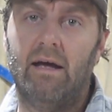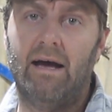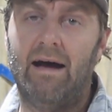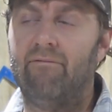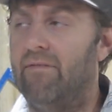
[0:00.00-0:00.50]

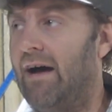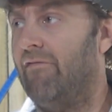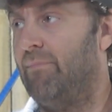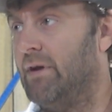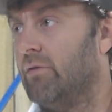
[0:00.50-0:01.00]

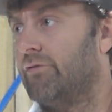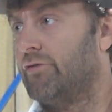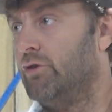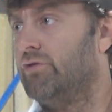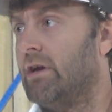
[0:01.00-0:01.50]
I've built
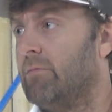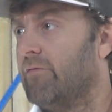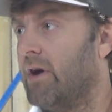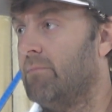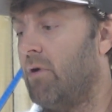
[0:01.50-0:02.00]
2 timber
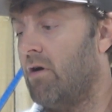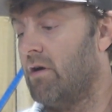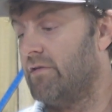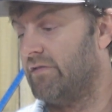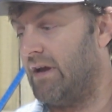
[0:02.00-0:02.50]
frame
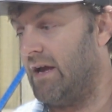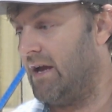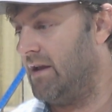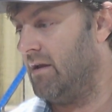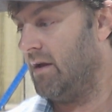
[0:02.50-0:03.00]
barns
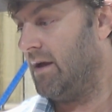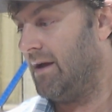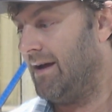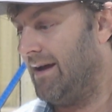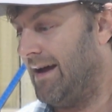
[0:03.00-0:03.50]
and
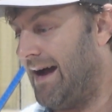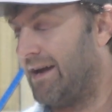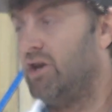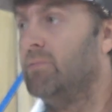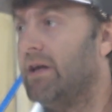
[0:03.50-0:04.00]
I
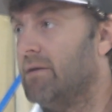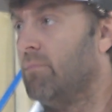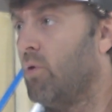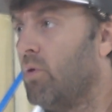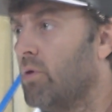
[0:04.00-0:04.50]
accumulated
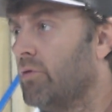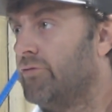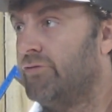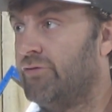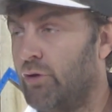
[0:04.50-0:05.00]
more
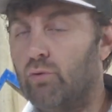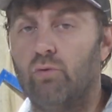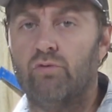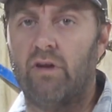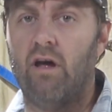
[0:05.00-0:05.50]

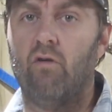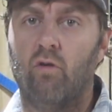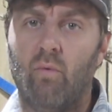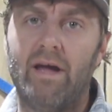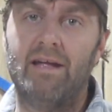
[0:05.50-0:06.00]
tools along
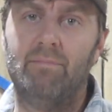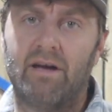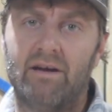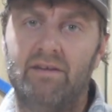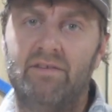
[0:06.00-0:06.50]
the way
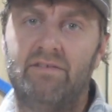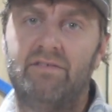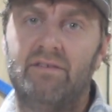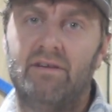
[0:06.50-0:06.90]
because